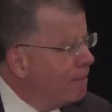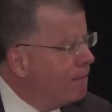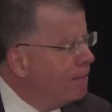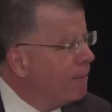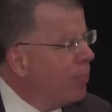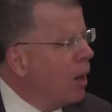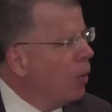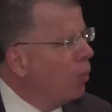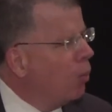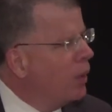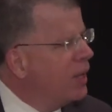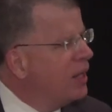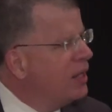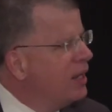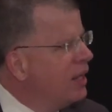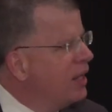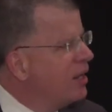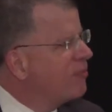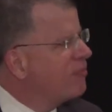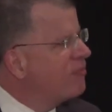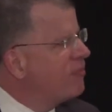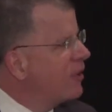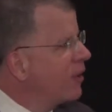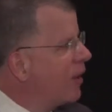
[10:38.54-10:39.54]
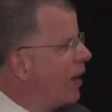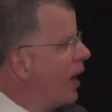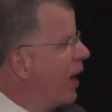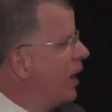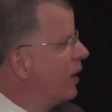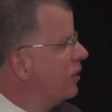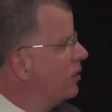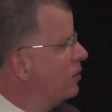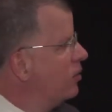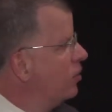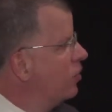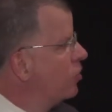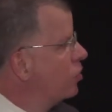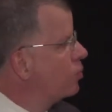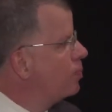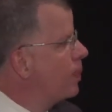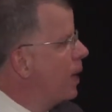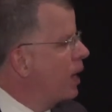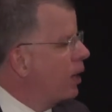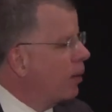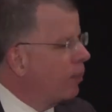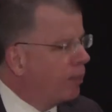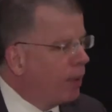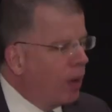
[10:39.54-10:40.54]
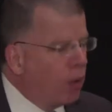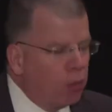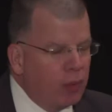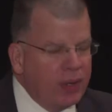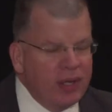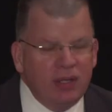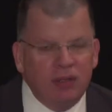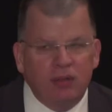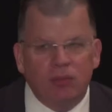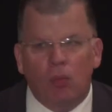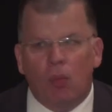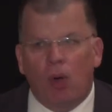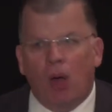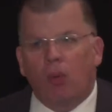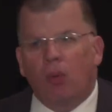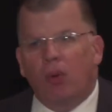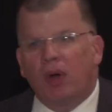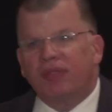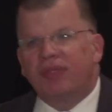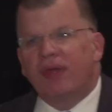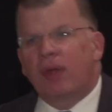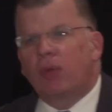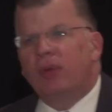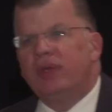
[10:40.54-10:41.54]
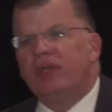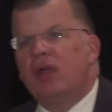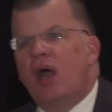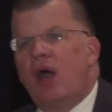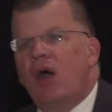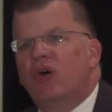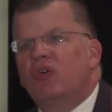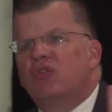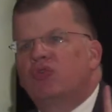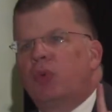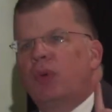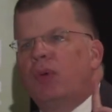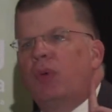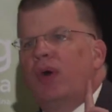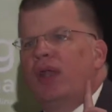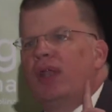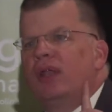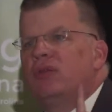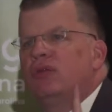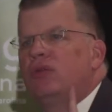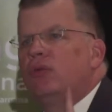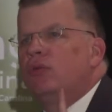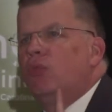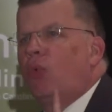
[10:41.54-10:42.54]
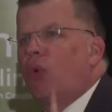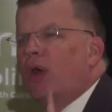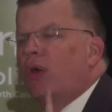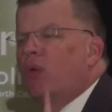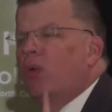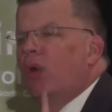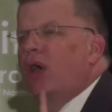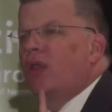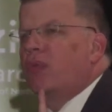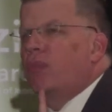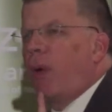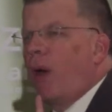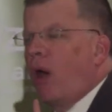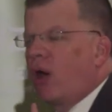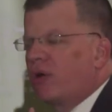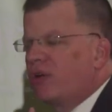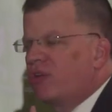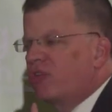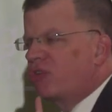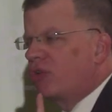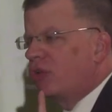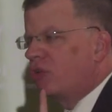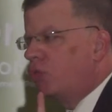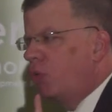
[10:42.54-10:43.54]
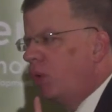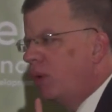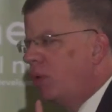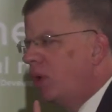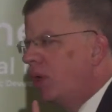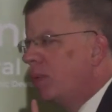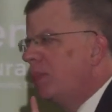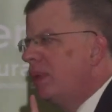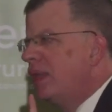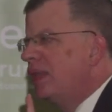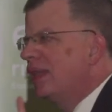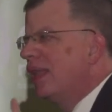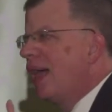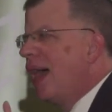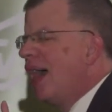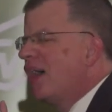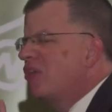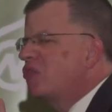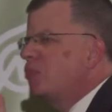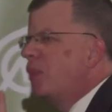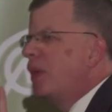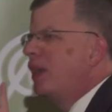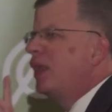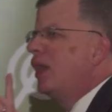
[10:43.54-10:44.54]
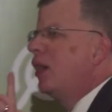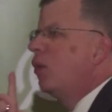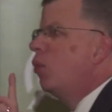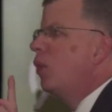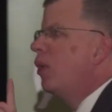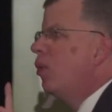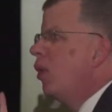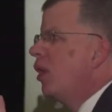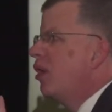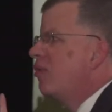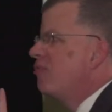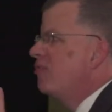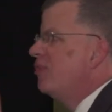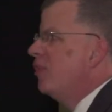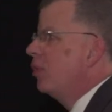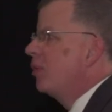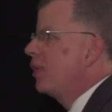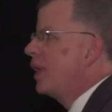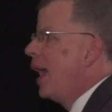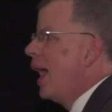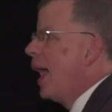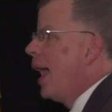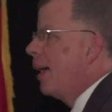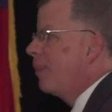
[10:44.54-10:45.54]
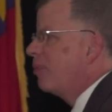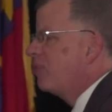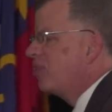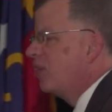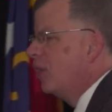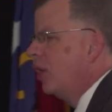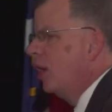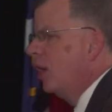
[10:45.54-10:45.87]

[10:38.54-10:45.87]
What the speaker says: But we need to figure out how to do this better. But one thing we know is we want to work well with partners because we want to be the last money in. We want to fill gaps.